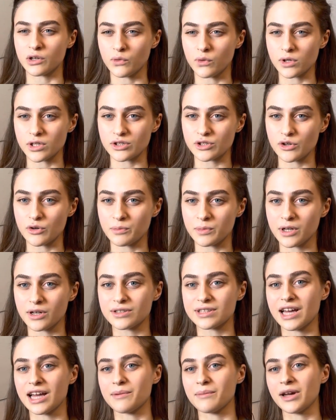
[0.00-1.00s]
wardrobe
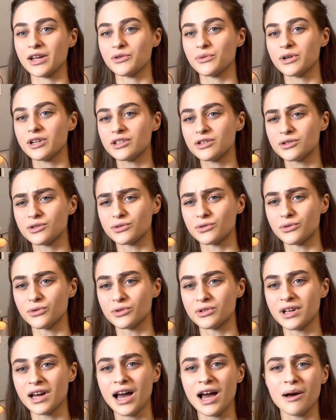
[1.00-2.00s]
because I might wear it
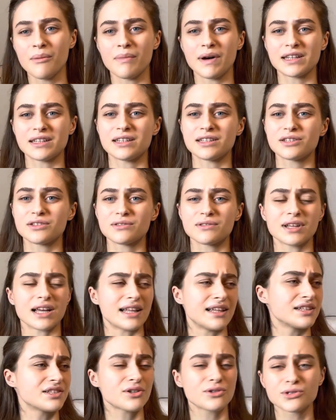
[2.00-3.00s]
soon, but it's
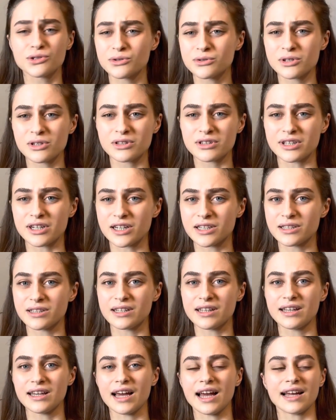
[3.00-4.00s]
and it's also not
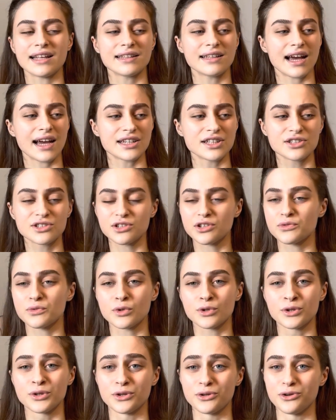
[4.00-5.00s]
dirty and I just don't
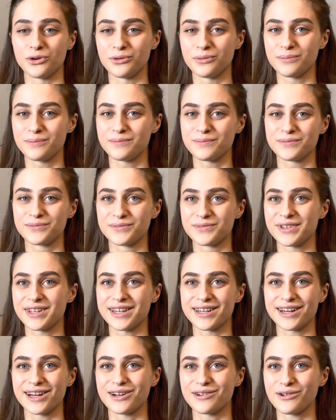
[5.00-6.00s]
want to
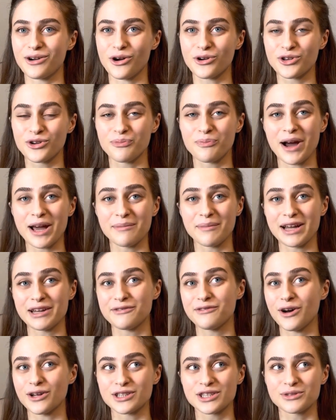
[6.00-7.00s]
uh, occupy my
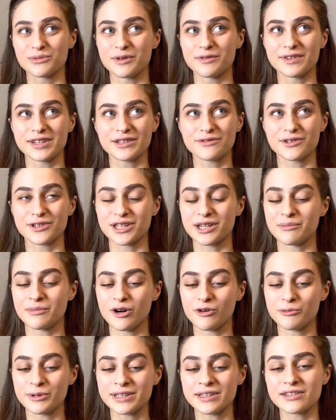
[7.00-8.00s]
thoughts with it for the
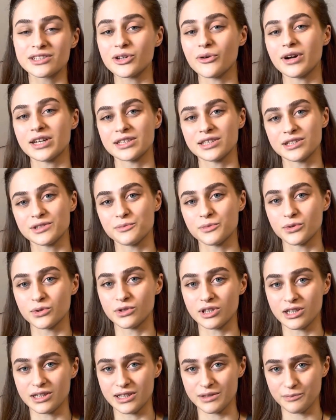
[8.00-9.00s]
moment so I just
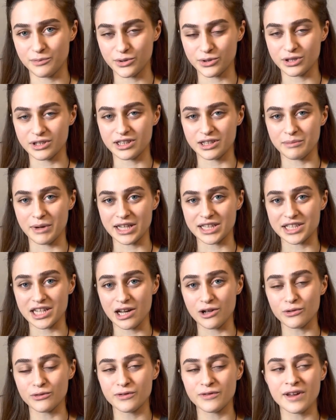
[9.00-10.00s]
put it put it in my
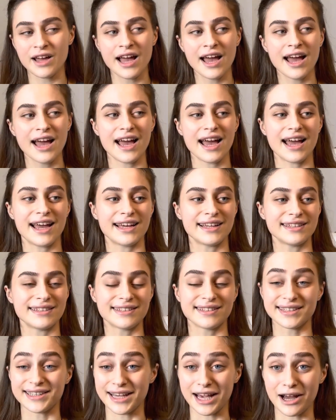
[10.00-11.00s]
shelf and
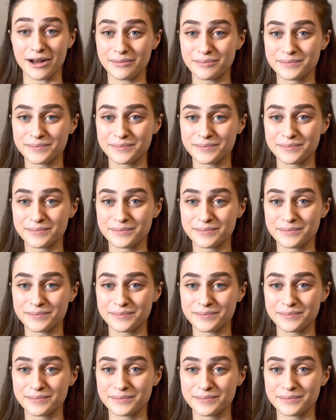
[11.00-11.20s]
yeah